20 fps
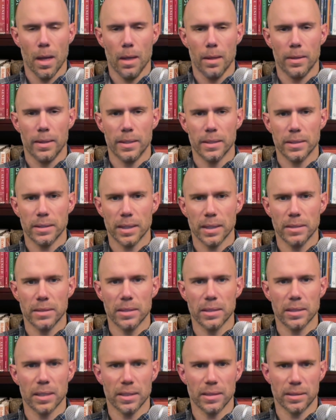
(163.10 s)
This
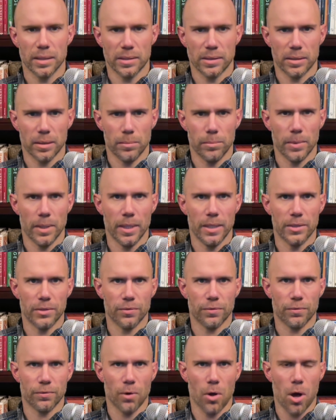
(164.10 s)
existing system is
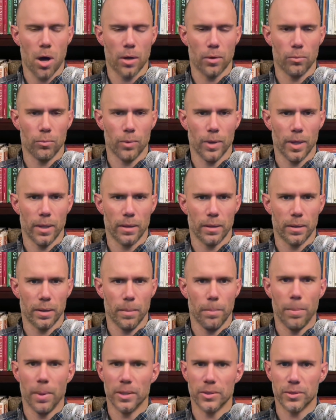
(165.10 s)
fraught with a
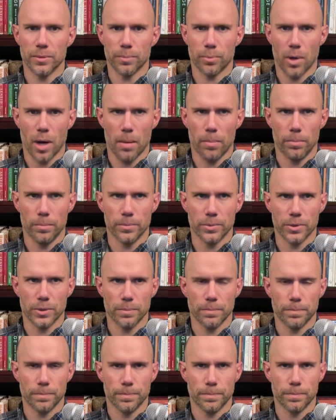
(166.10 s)
bunch of problems.
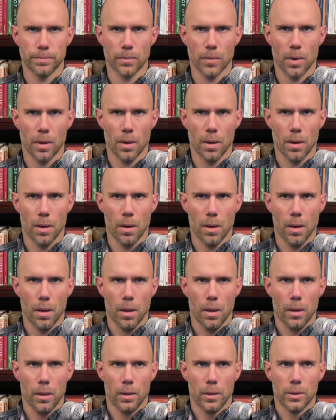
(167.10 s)

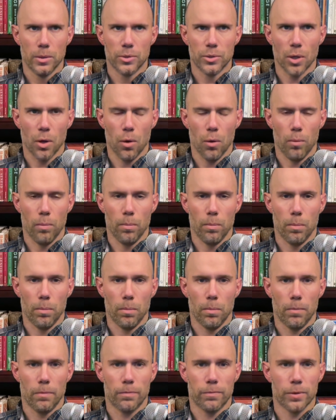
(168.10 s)
So,
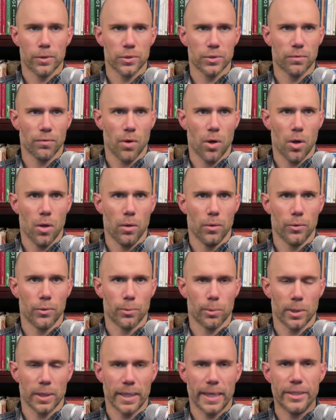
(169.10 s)
first of all, the
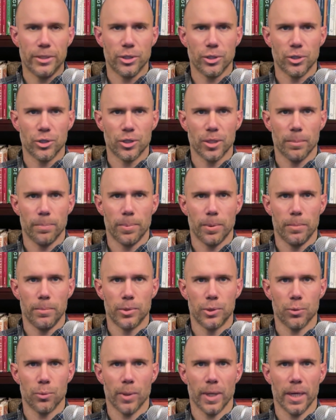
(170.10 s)
relationship
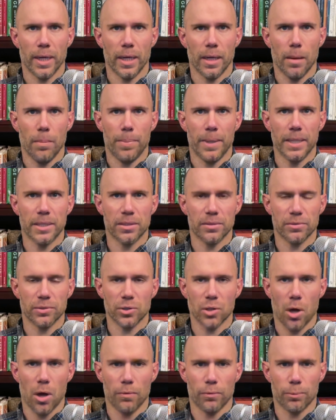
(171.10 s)
between a piece of
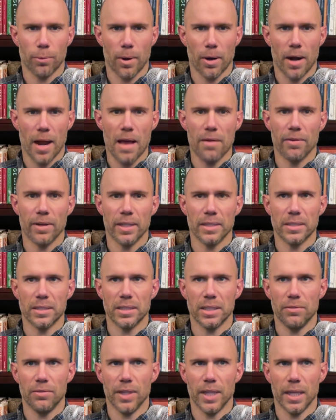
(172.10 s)
software having a
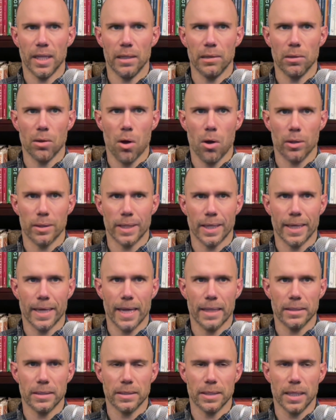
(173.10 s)
CVE logged
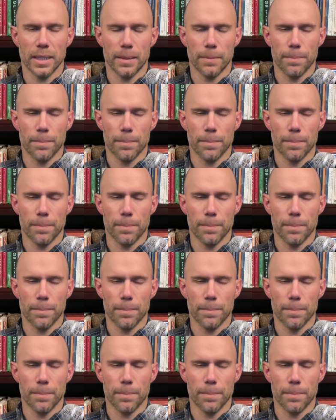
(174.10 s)
against it